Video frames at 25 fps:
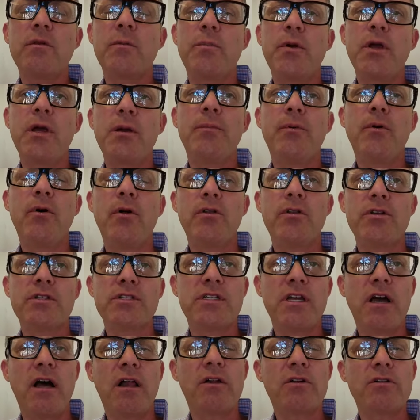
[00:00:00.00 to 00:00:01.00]
the people
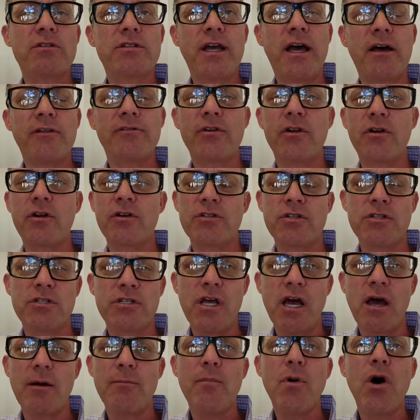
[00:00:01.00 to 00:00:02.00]
the sellers out there are
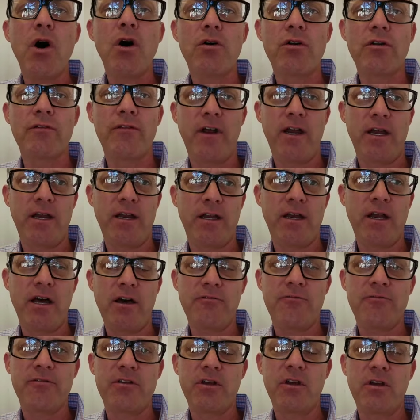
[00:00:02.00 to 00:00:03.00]
just not motivated
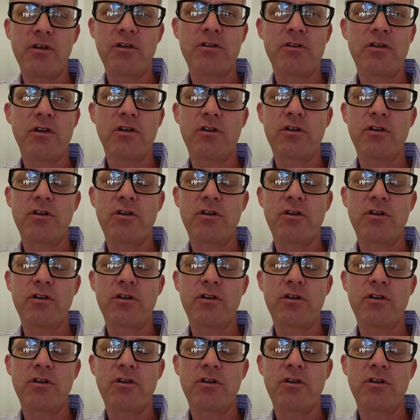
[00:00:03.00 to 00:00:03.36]
enough to,